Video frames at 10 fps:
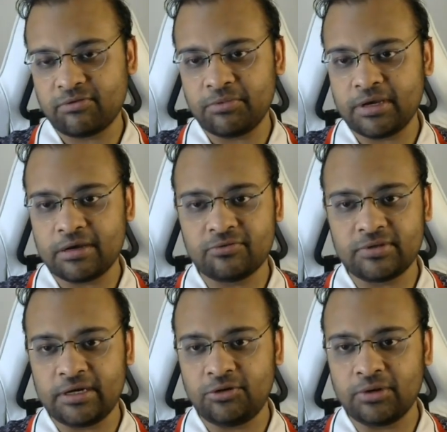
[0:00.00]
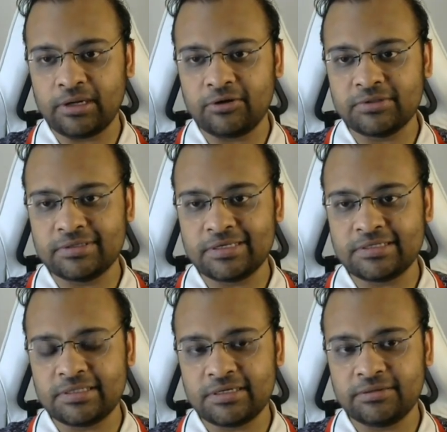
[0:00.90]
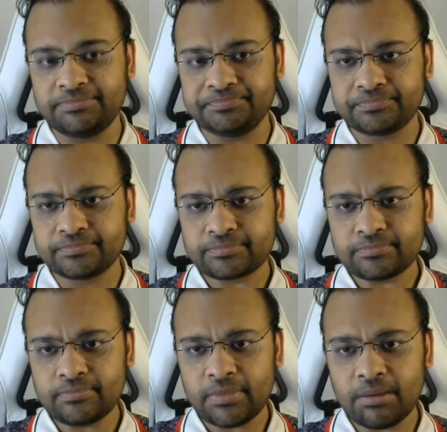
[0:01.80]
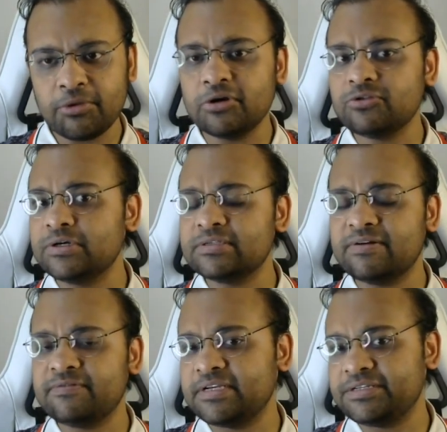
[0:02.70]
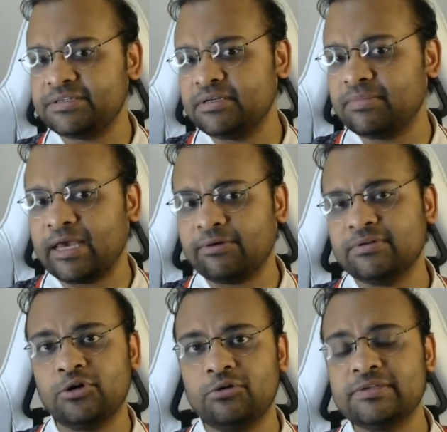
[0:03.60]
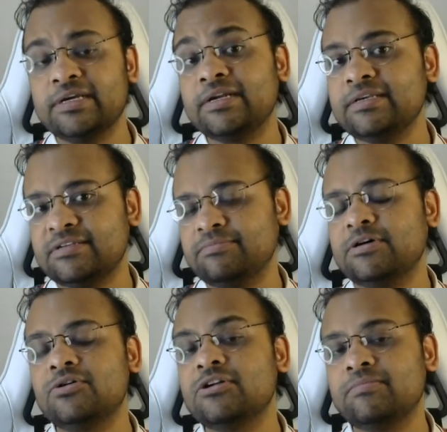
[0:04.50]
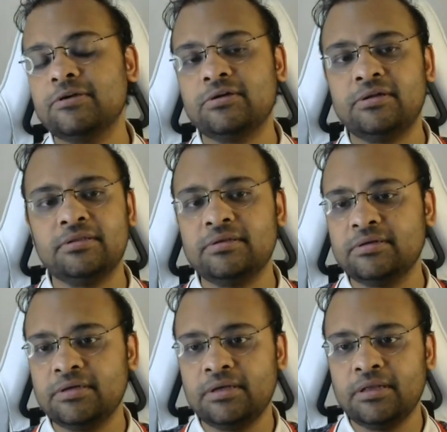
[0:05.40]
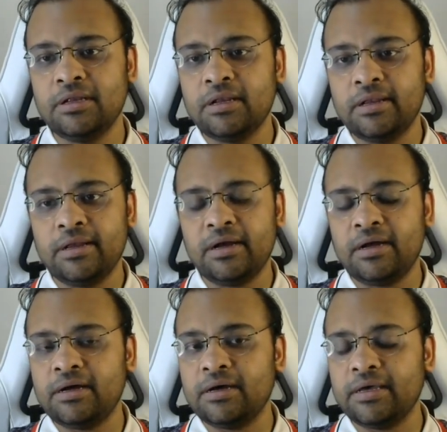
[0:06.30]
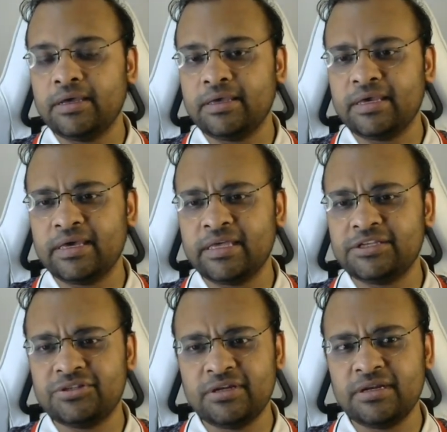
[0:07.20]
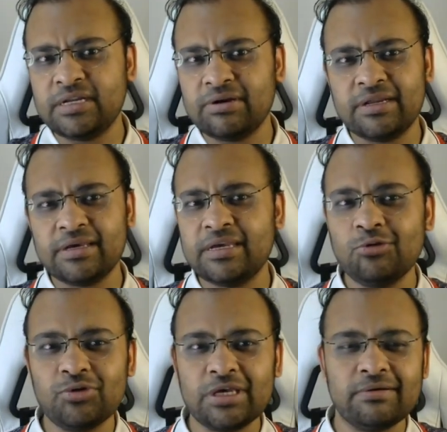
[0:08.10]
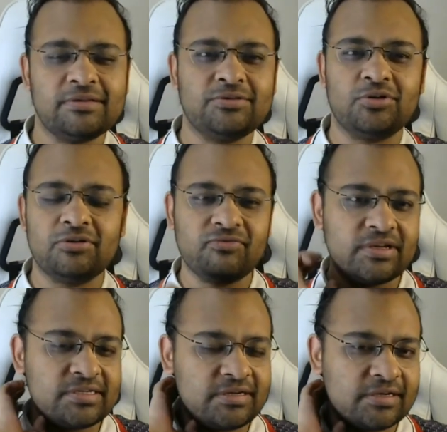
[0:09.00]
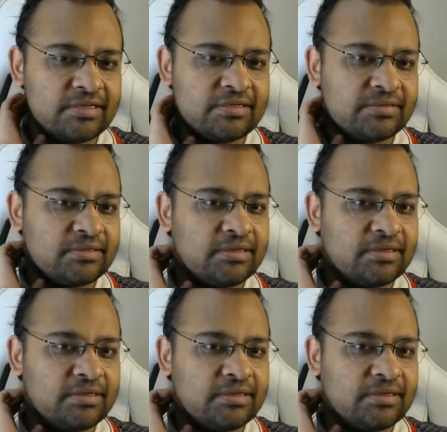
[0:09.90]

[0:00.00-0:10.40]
from Hikaru's side to allow this h3, because once after h3, black was always getting some counter play on another. Uh, h3 now, and again rook a1 is sort of very strange.